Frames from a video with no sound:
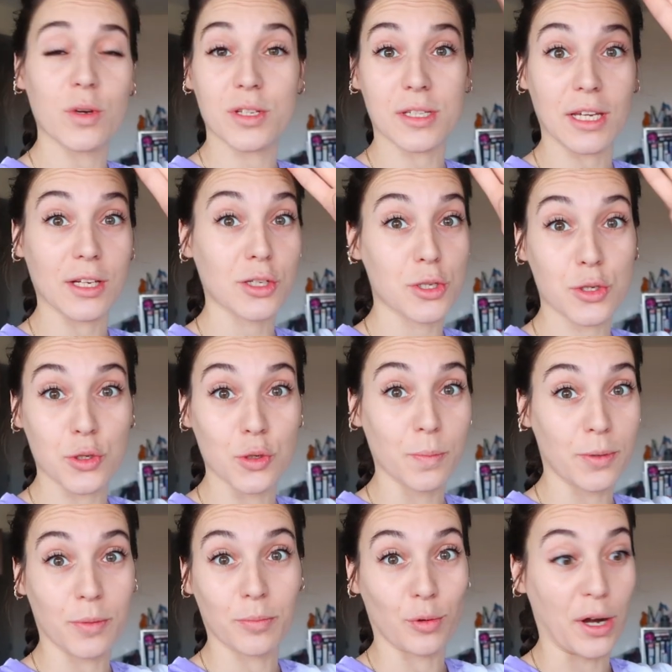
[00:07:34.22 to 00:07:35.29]
was like
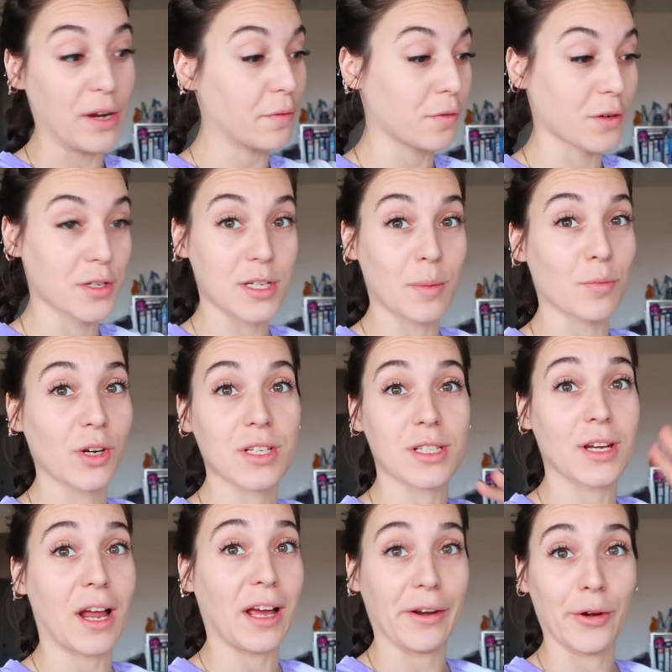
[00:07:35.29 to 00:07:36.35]
super bright for some
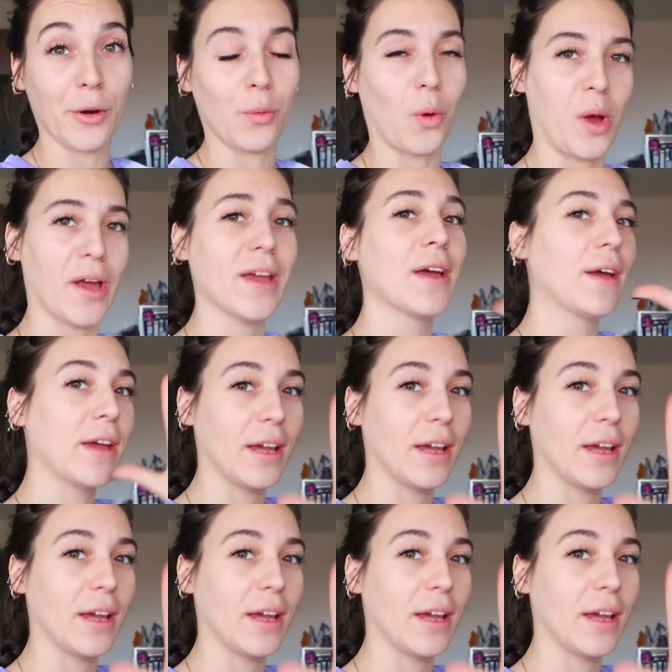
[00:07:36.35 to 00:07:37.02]
reason. I don't know why.